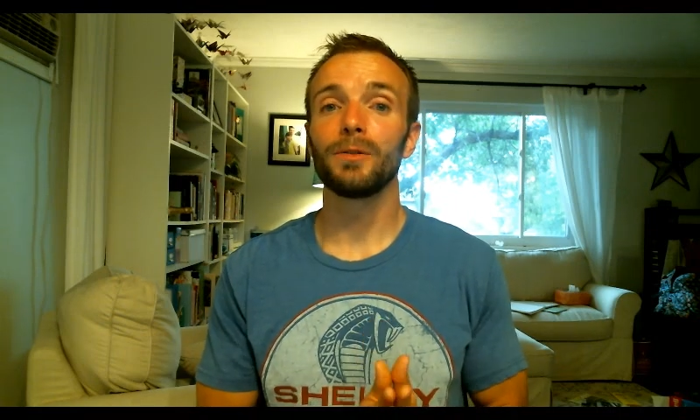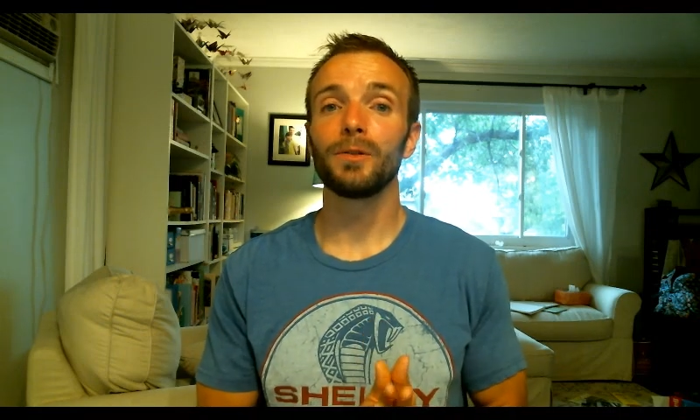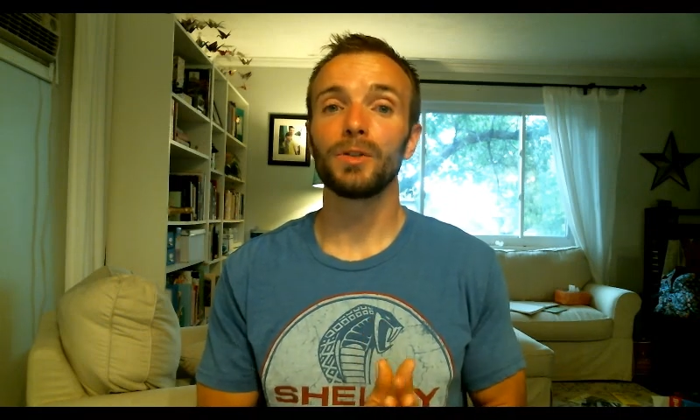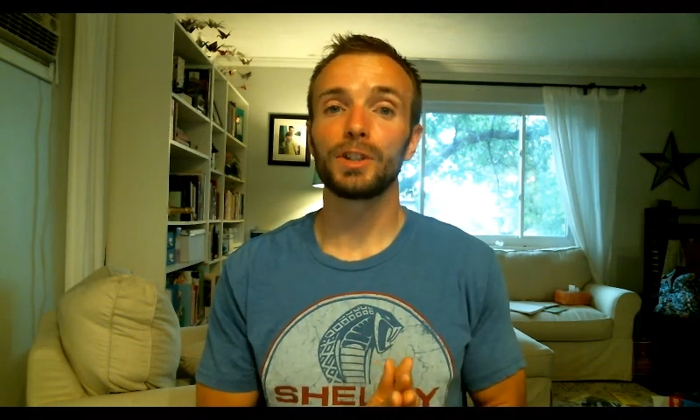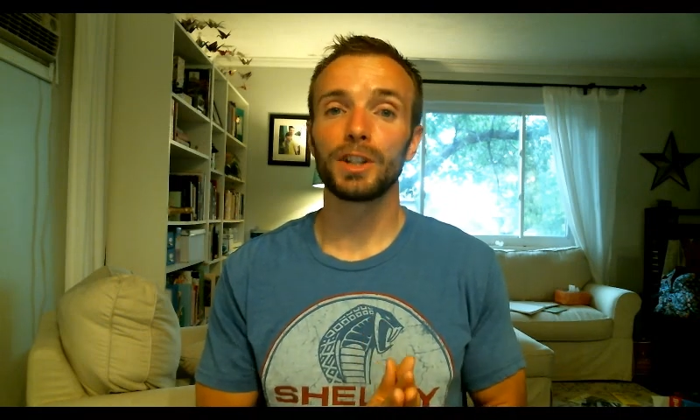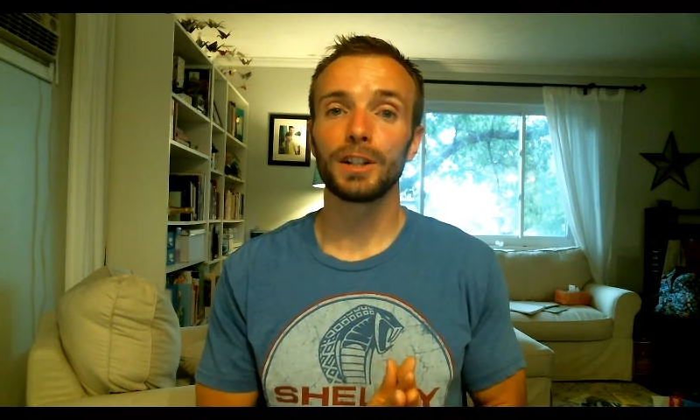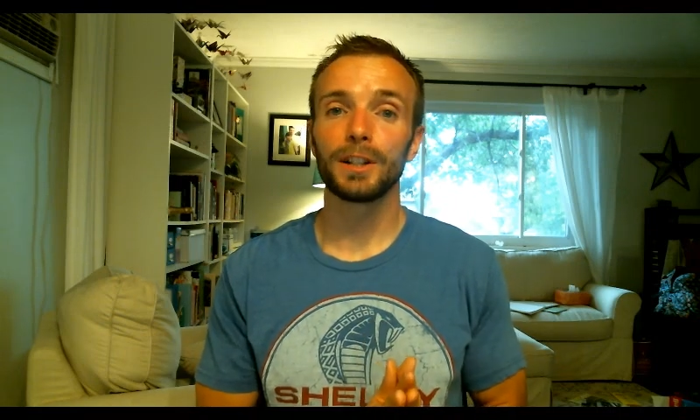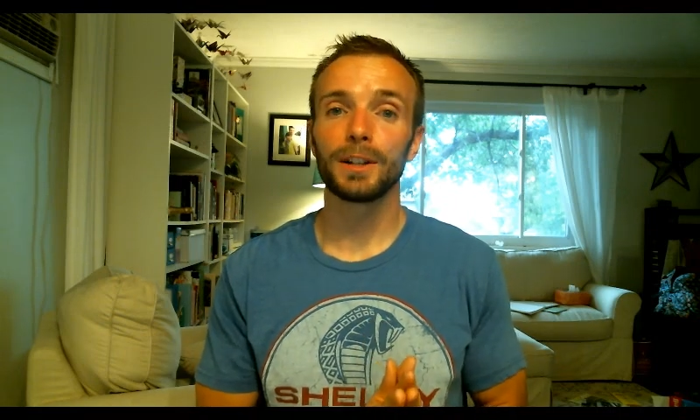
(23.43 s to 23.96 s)

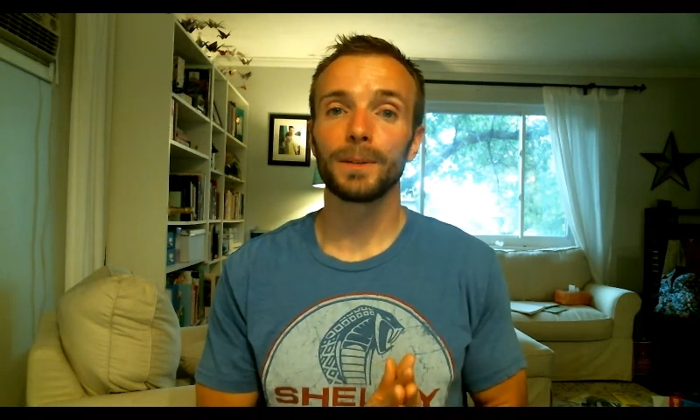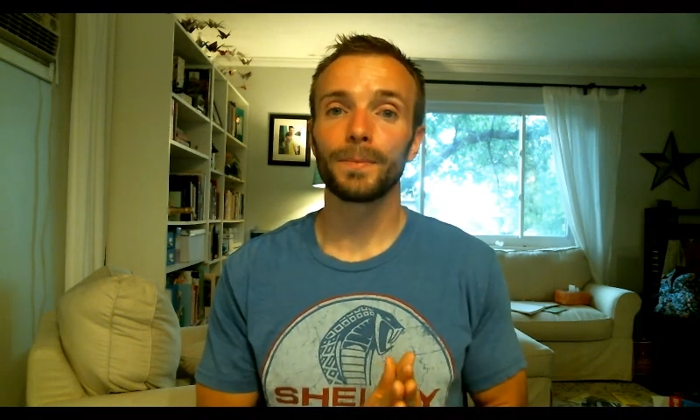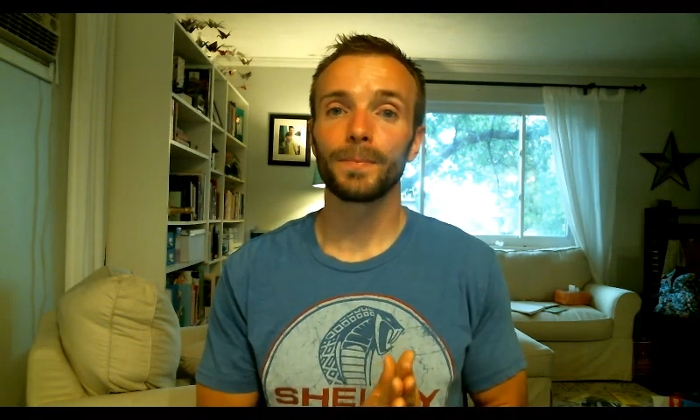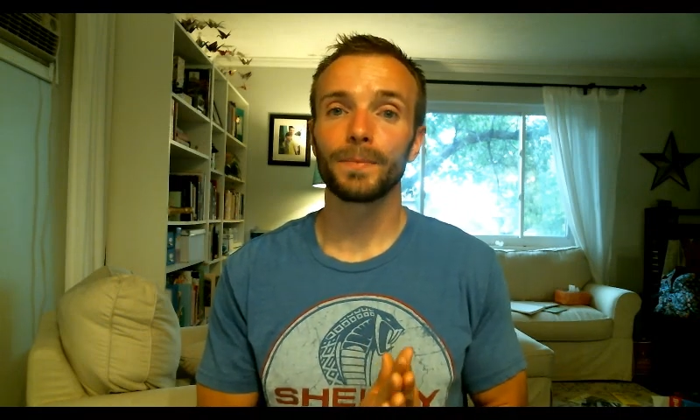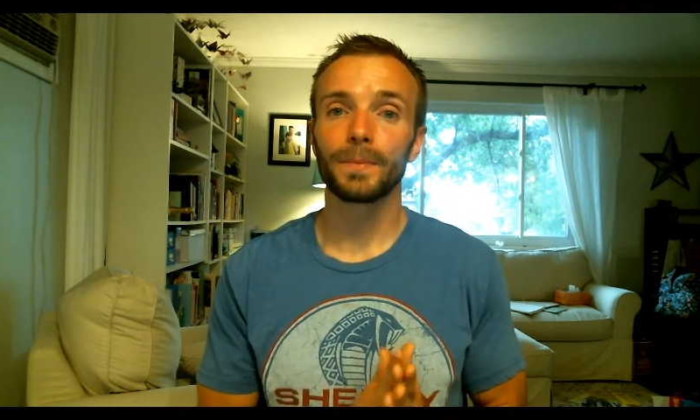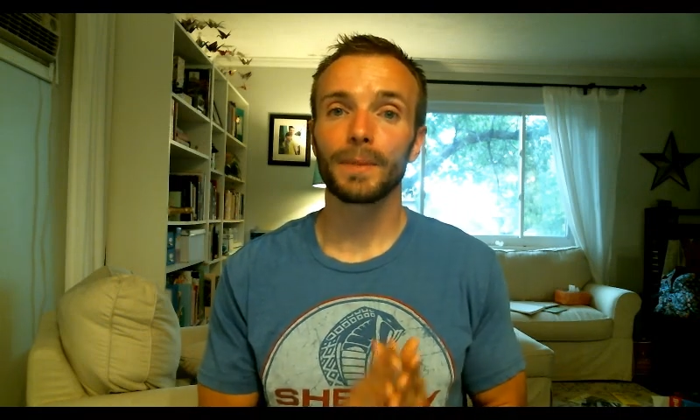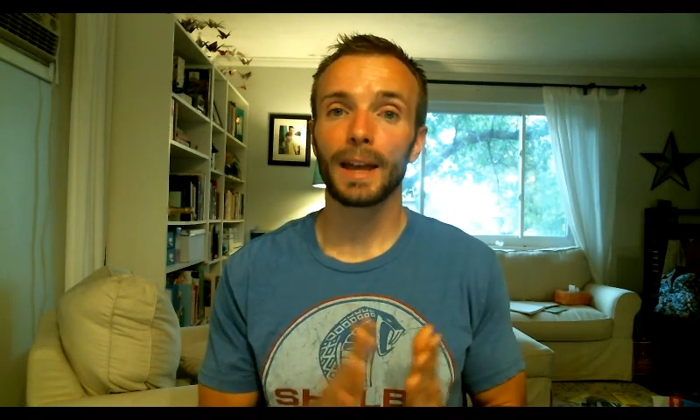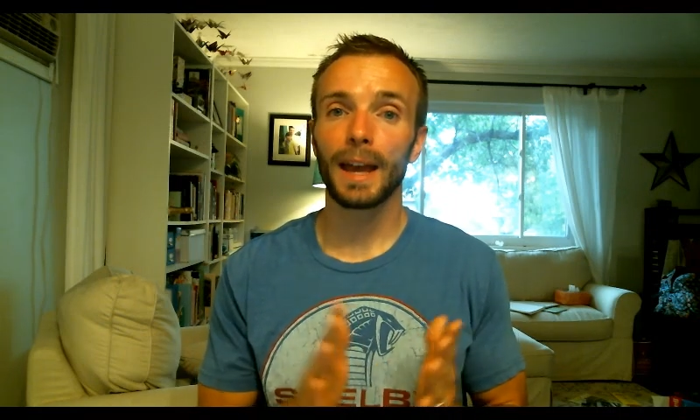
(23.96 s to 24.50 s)
Virginia
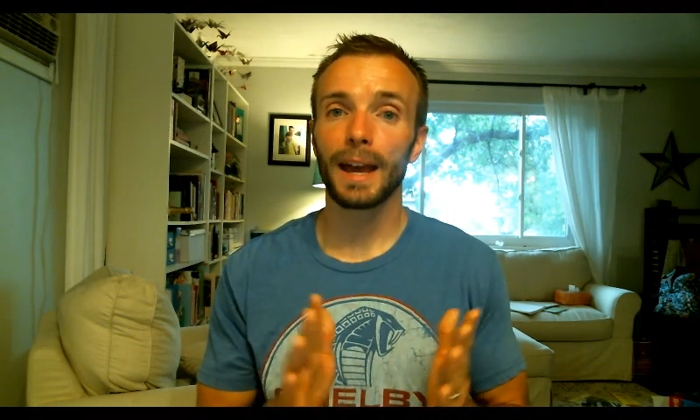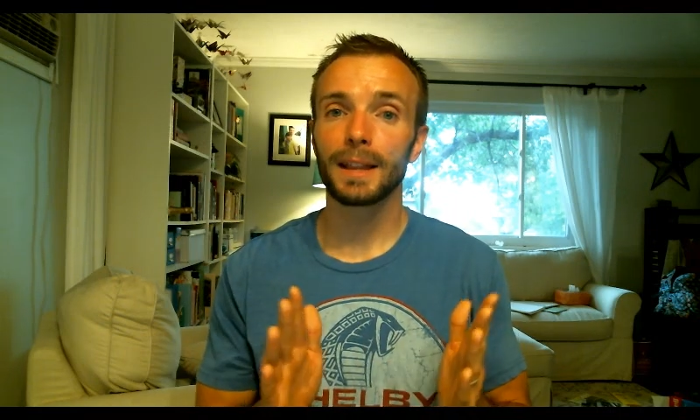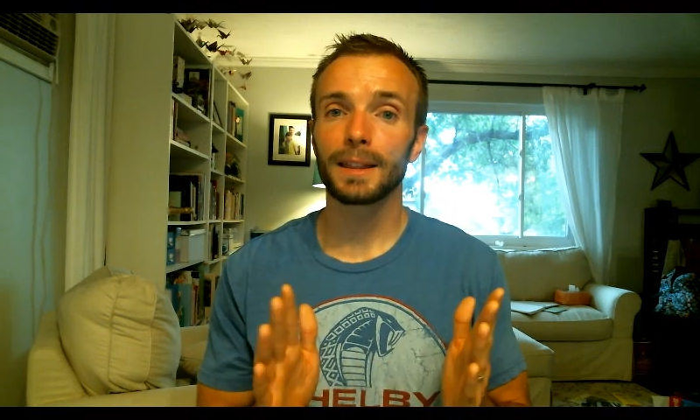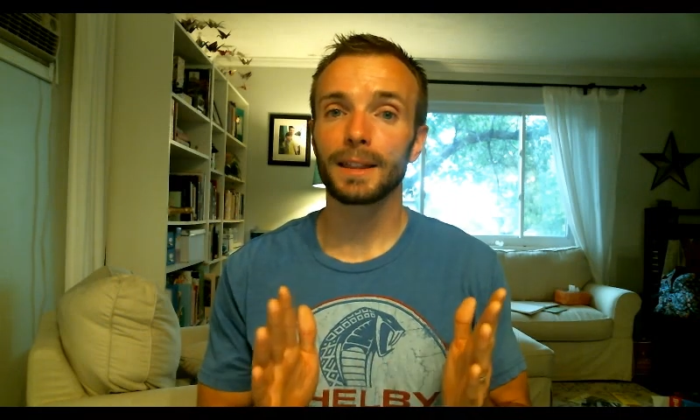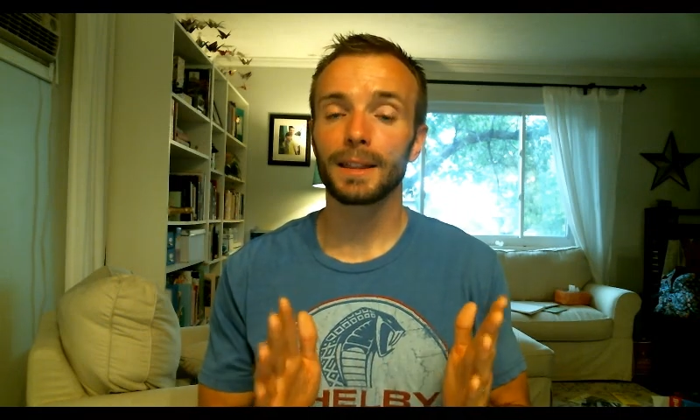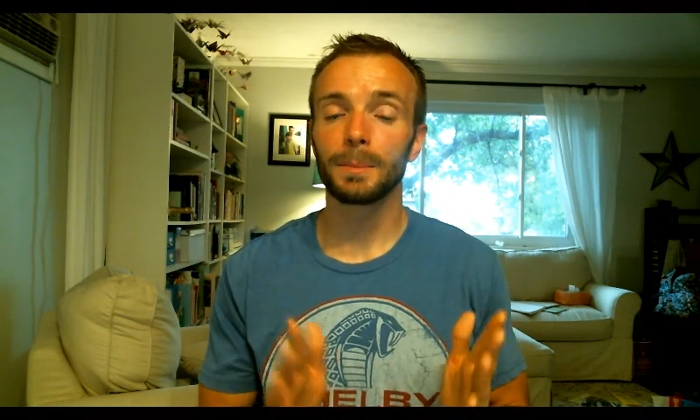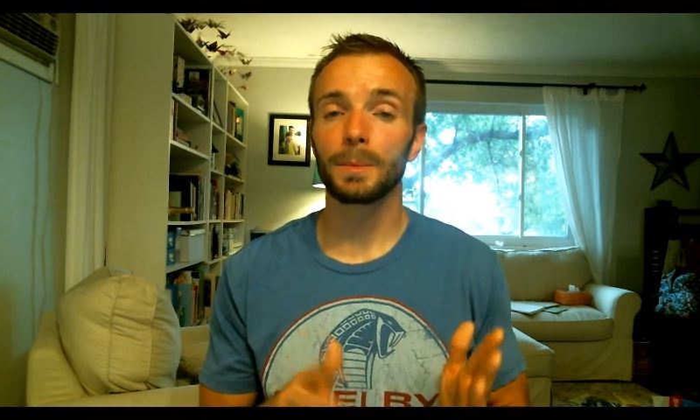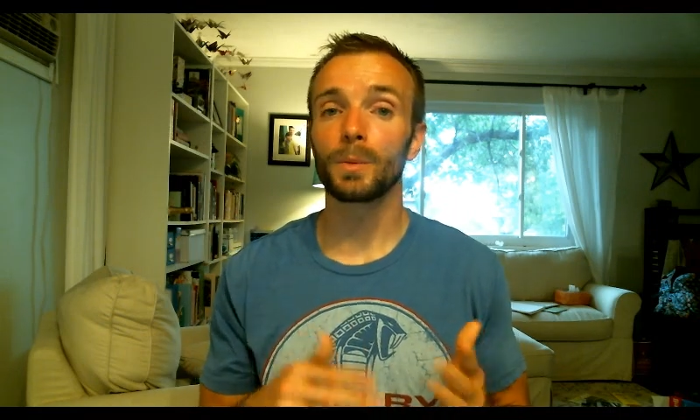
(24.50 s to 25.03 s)

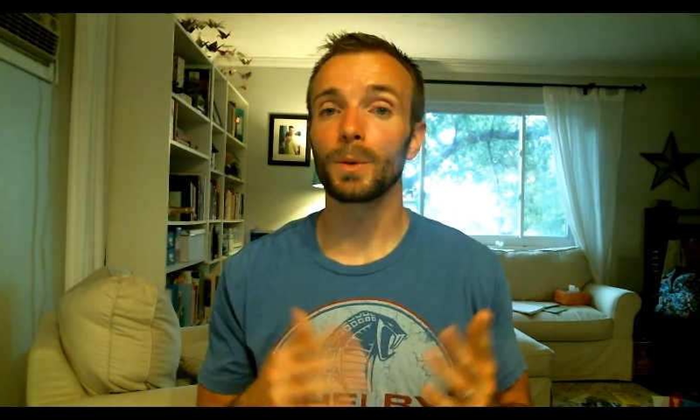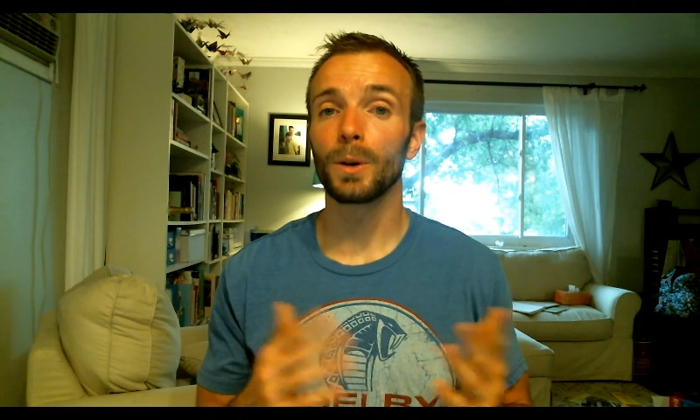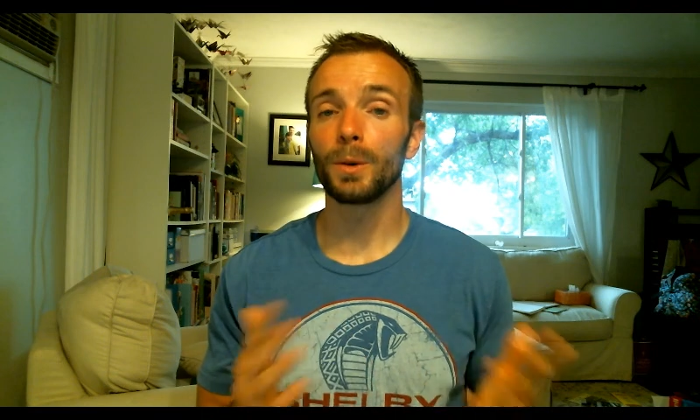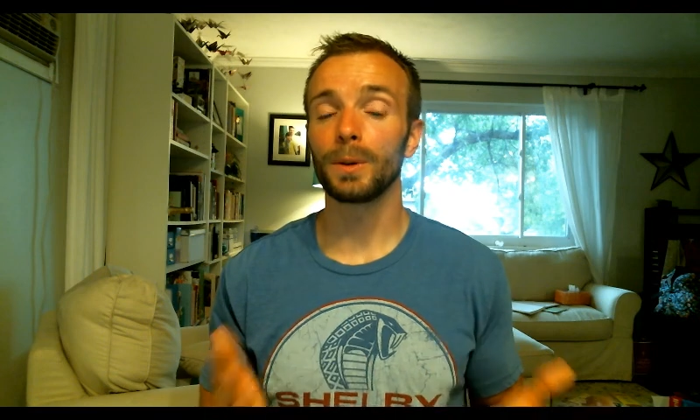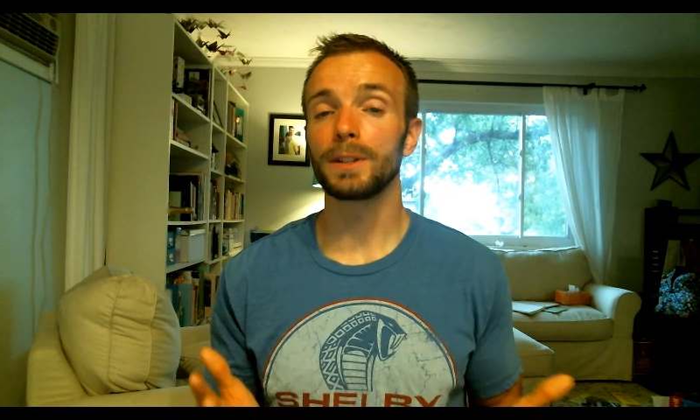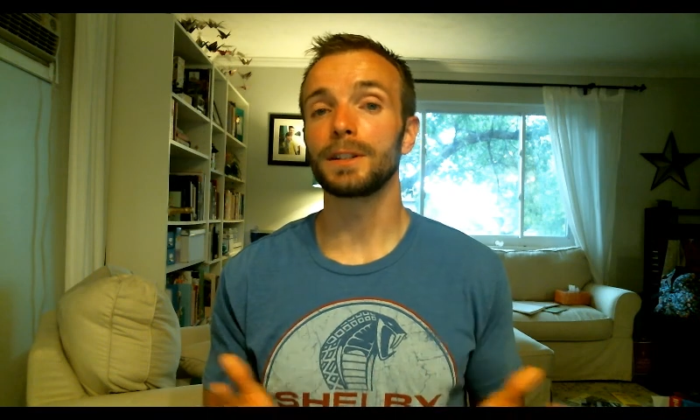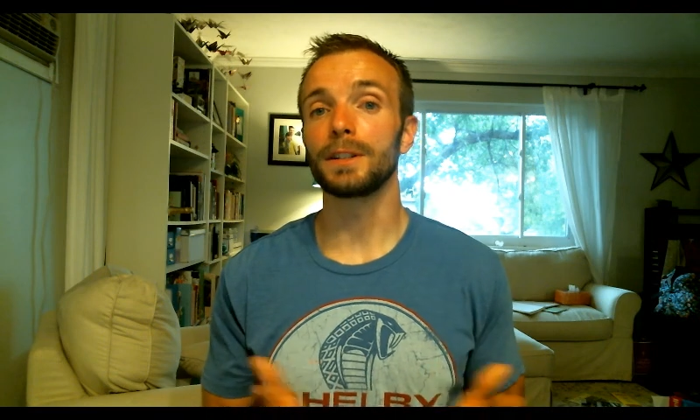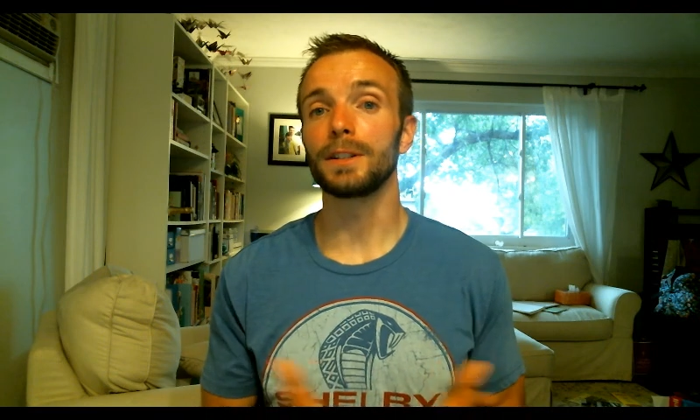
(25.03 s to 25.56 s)
at the Monroe
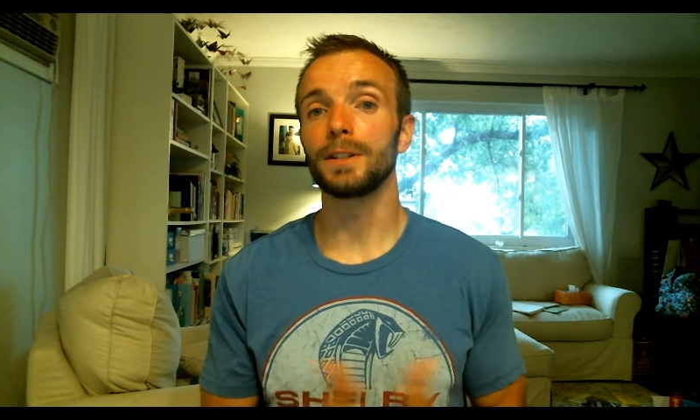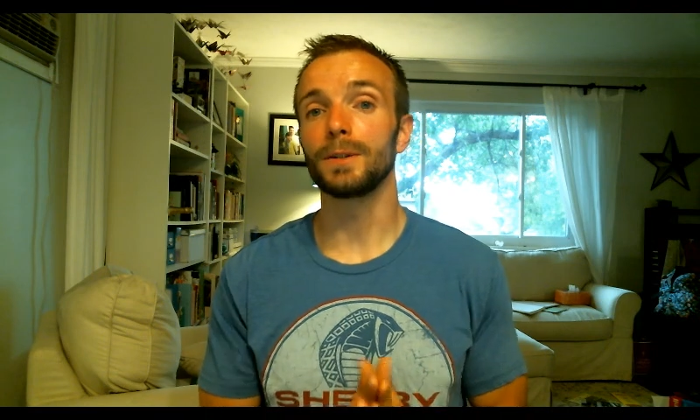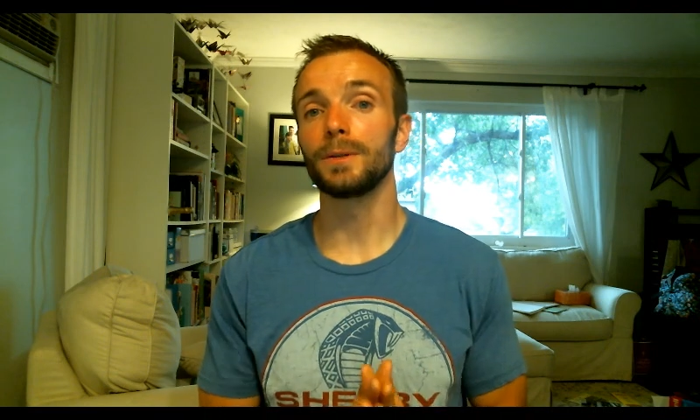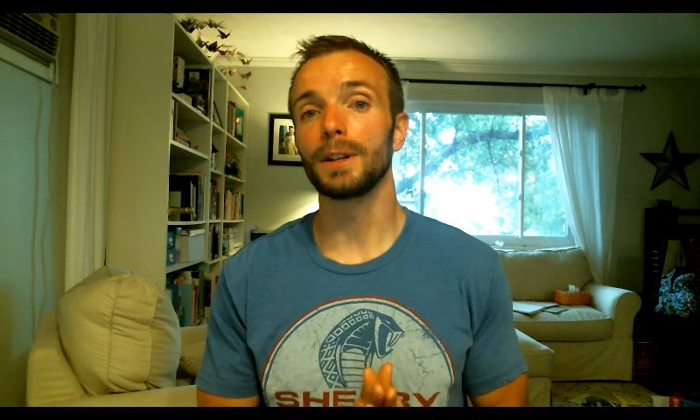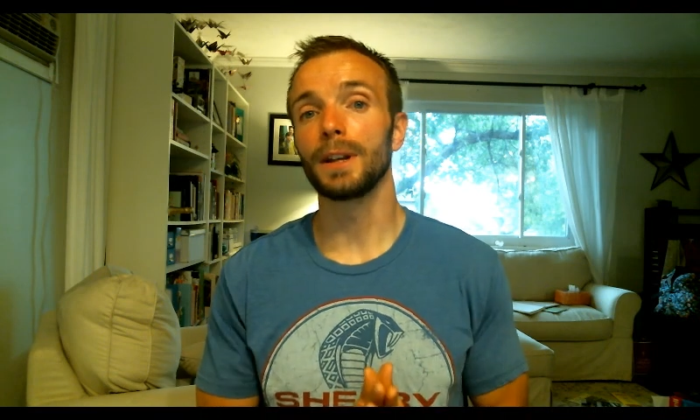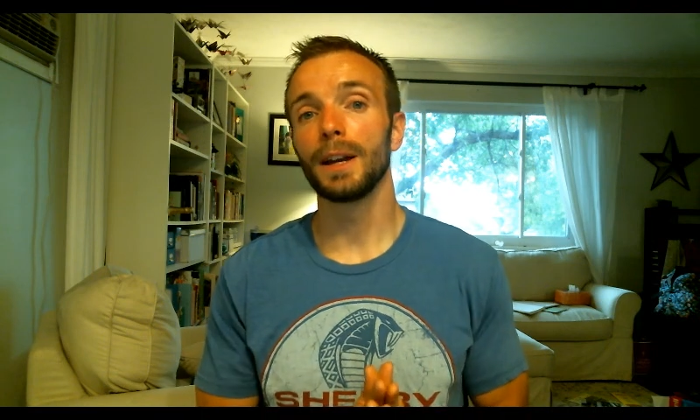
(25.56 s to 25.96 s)
Institute.